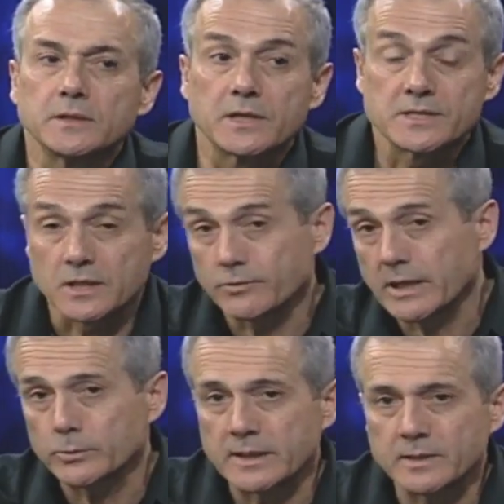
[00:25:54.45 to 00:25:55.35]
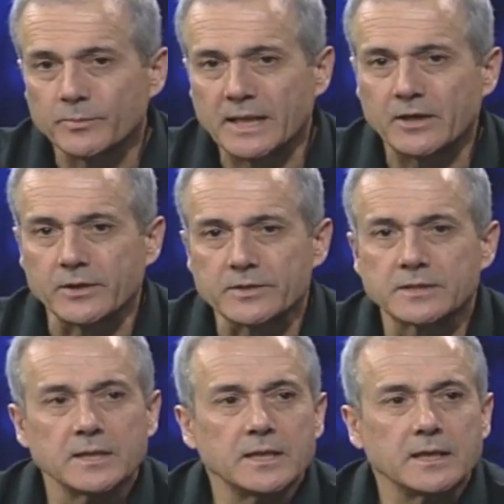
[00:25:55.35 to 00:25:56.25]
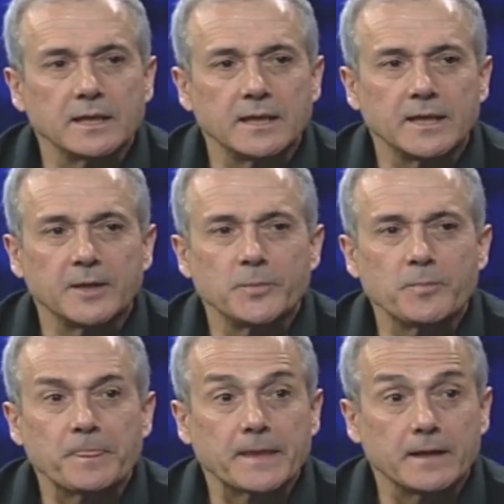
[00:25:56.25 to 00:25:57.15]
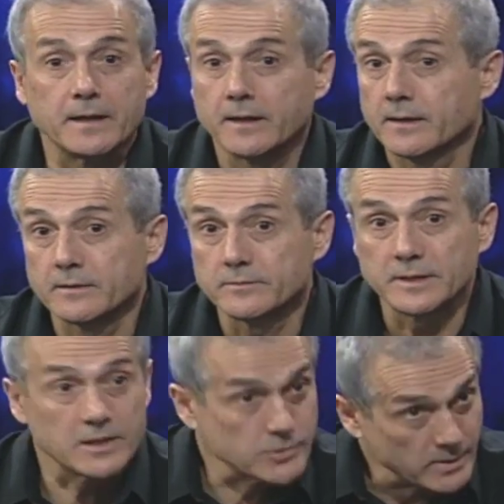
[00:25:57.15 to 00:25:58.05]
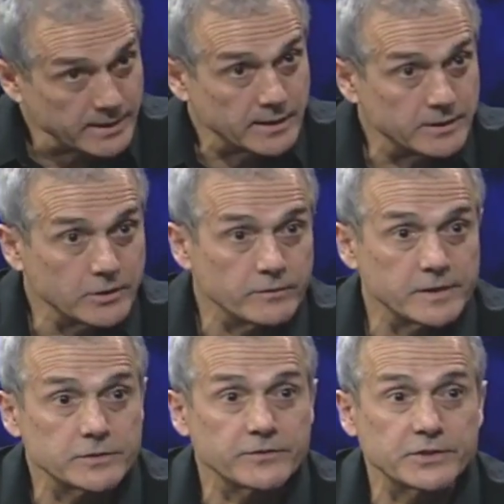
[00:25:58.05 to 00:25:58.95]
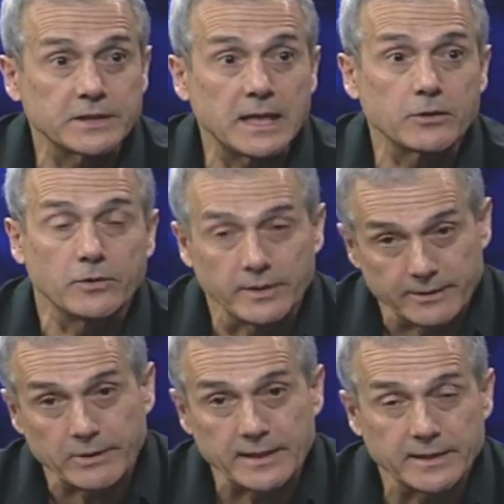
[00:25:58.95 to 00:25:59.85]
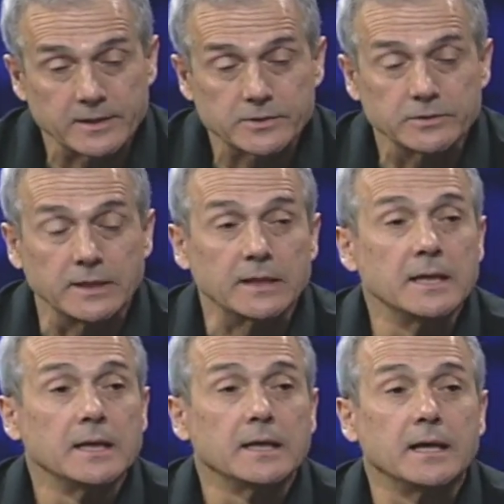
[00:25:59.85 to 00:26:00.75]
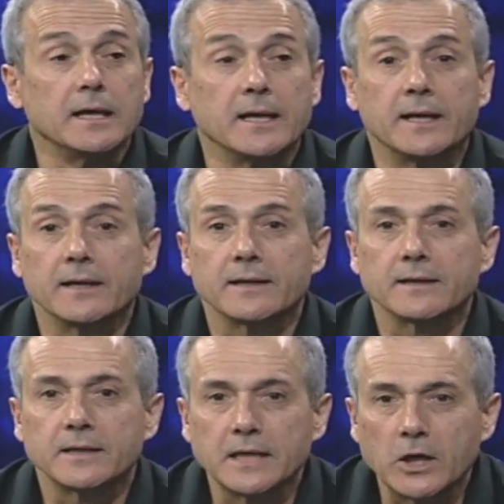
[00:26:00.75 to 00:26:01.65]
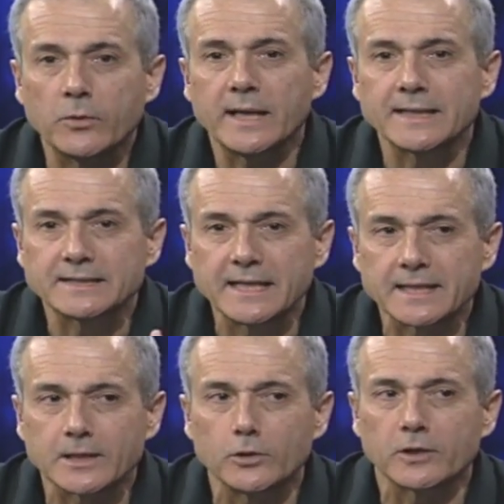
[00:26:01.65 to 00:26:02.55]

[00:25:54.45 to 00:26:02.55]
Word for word: There's a great one in Paris. Um, uh, there's one at the University of Chicago, right next to it. Uh, go and take a